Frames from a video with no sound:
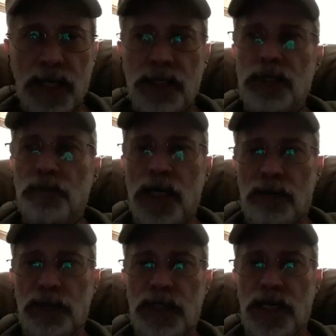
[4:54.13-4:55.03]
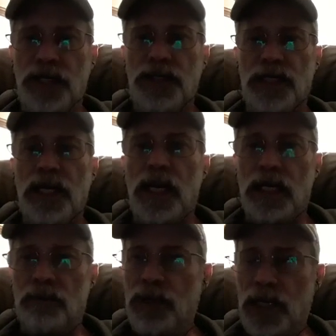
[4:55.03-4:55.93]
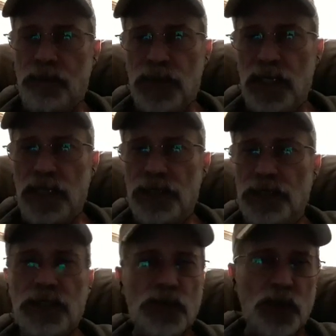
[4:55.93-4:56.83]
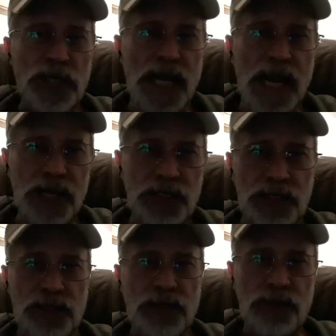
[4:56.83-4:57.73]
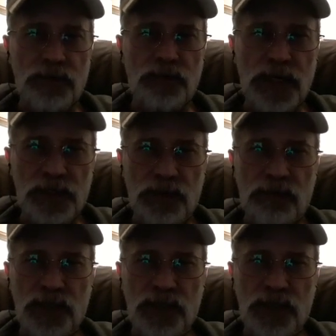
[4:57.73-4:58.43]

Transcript: the population and the population's reaction to events of